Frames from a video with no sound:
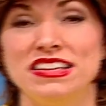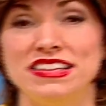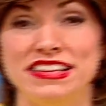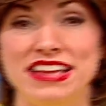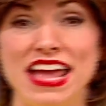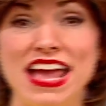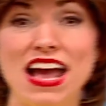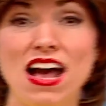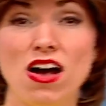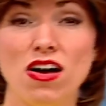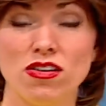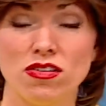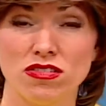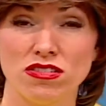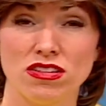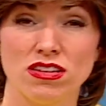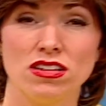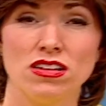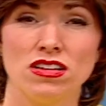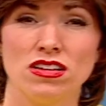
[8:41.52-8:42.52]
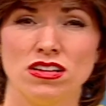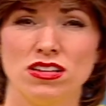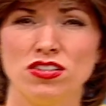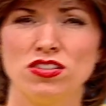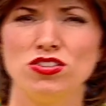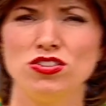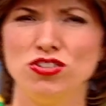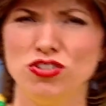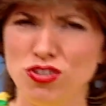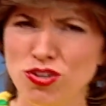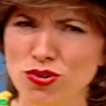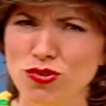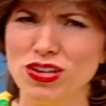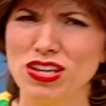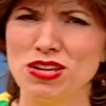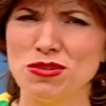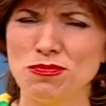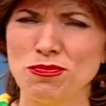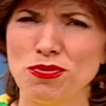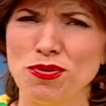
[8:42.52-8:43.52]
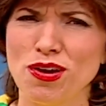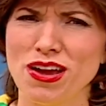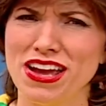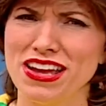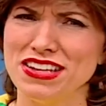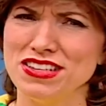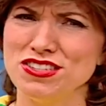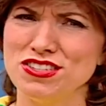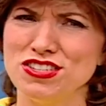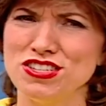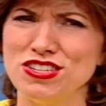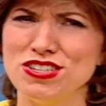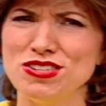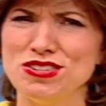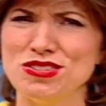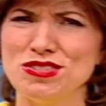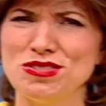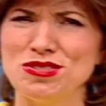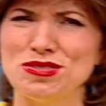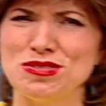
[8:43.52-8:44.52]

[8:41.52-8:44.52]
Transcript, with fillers: Now you can pray too.